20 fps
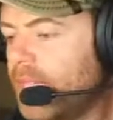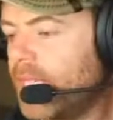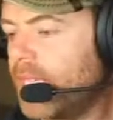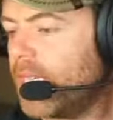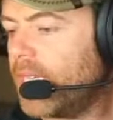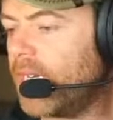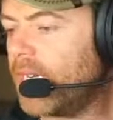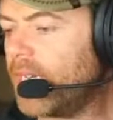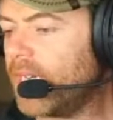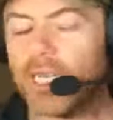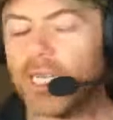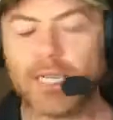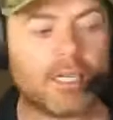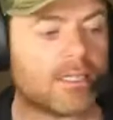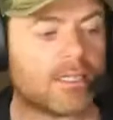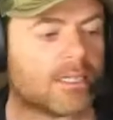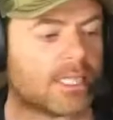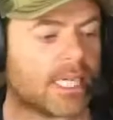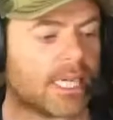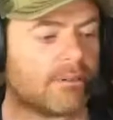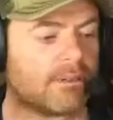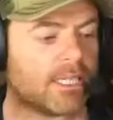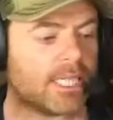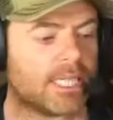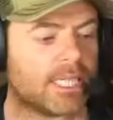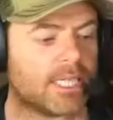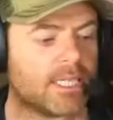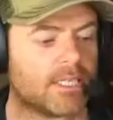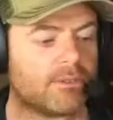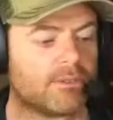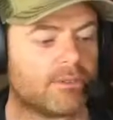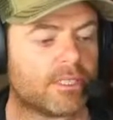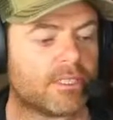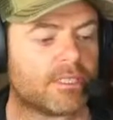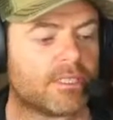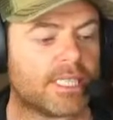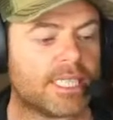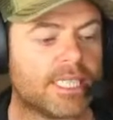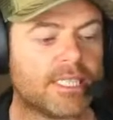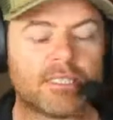Down here, you can
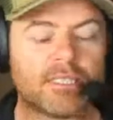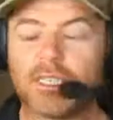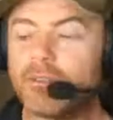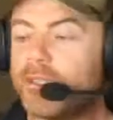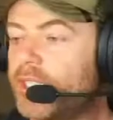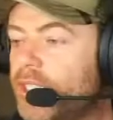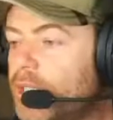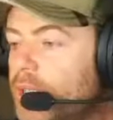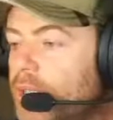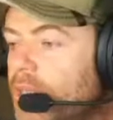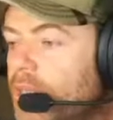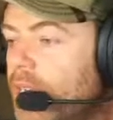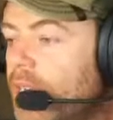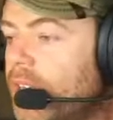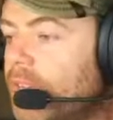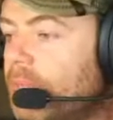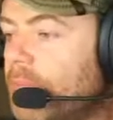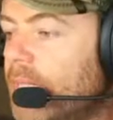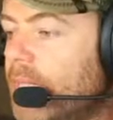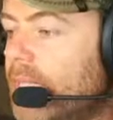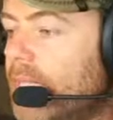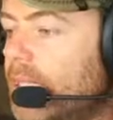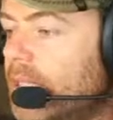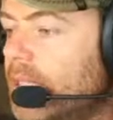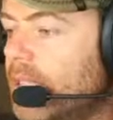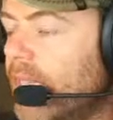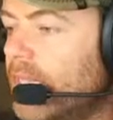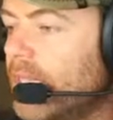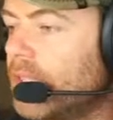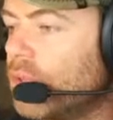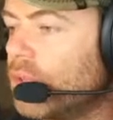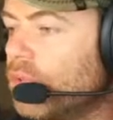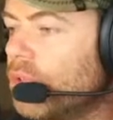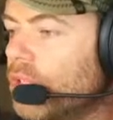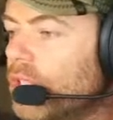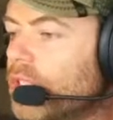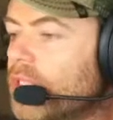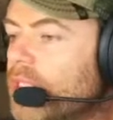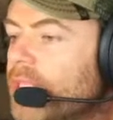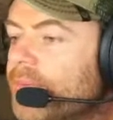see it's only 2.5 minutes, so that's all
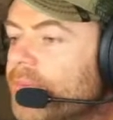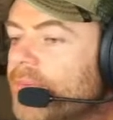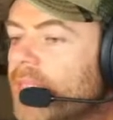good.